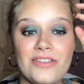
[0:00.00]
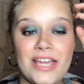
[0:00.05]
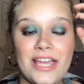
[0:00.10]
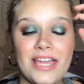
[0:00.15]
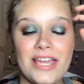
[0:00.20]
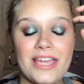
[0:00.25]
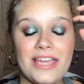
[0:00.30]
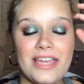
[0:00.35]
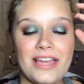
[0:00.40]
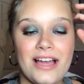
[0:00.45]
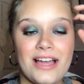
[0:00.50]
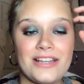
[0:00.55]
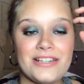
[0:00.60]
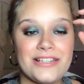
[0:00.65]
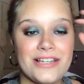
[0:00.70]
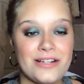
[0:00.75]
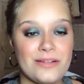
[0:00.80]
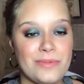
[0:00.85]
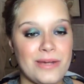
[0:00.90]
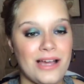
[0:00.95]
a
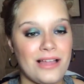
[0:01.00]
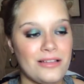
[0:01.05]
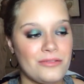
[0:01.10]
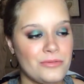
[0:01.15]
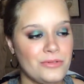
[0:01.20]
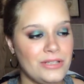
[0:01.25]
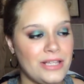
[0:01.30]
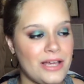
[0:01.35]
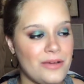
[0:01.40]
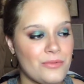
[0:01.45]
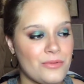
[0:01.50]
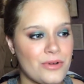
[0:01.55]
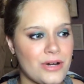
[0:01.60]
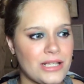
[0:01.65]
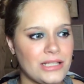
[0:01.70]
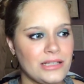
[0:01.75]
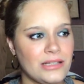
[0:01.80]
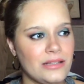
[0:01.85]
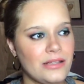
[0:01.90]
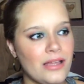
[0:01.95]
eyeshadow palette roulette where I
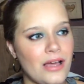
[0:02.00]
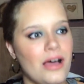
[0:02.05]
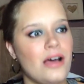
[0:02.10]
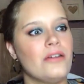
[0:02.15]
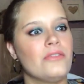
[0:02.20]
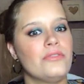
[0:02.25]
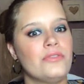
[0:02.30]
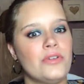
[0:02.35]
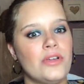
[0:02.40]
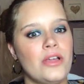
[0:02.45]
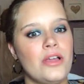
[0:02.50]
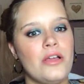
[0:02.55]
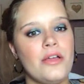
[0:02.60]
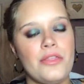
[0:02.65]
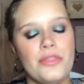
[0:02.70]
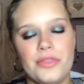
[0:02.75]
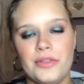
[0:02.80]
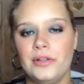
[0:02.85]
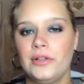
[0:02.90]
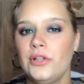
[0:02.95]
love
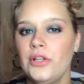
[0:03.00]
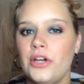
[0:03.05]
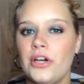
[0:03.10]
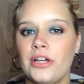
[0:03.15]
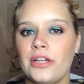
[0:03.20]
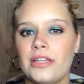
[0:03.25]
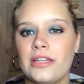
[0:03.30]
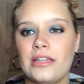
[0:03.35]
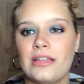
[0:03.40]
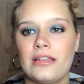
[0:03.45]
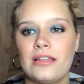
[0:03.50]
the look.